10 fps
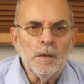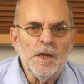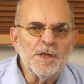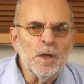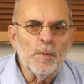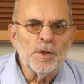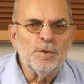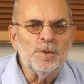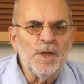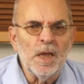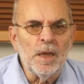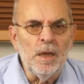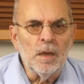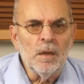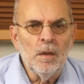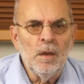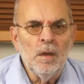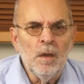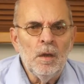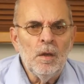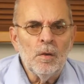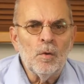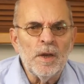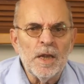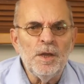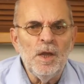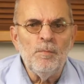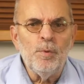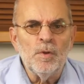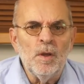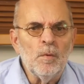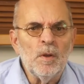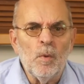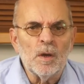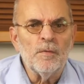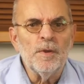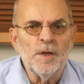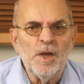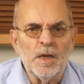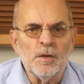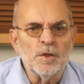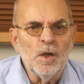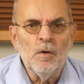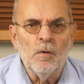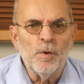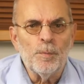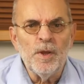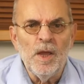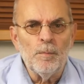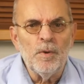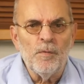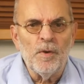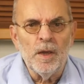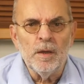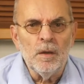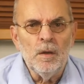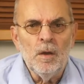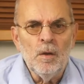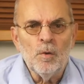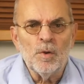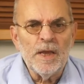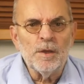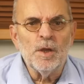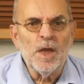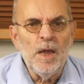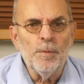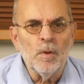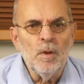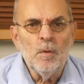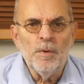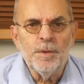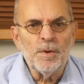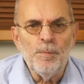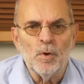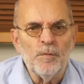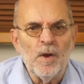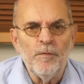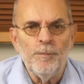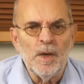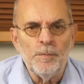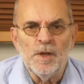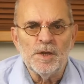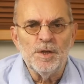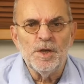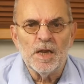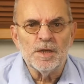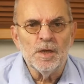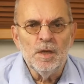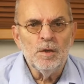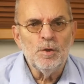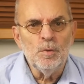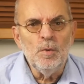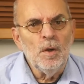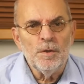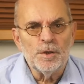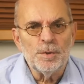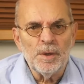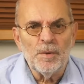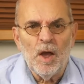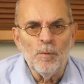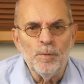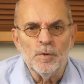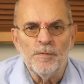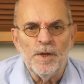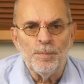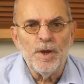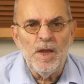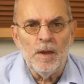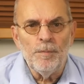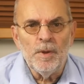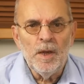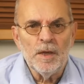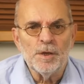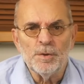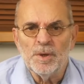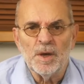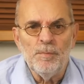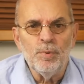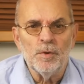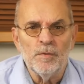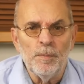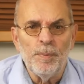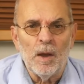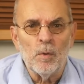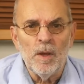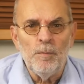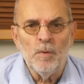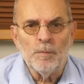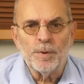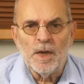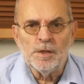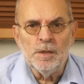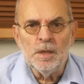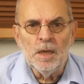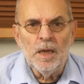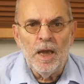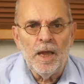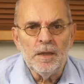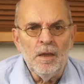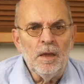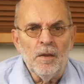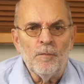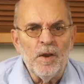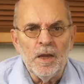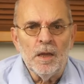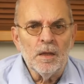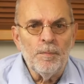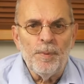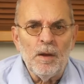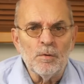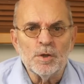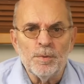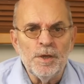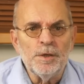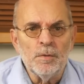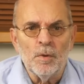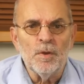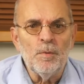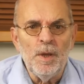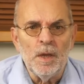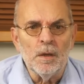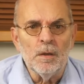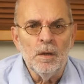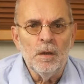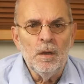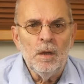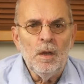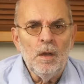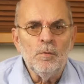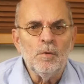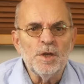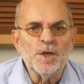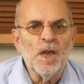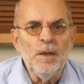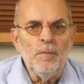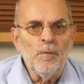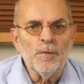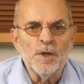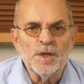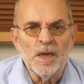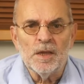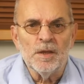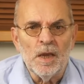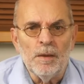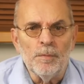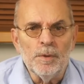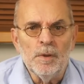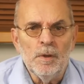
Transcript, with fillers: There's not much to tell here. Connect the input with one of the channels of your preamplifier. Connect a cable with 3.5mm jacks to the trigger output of the preamp and the trigger input of the power amp when present and flick the power switch on the rear. Do the same for the second amp.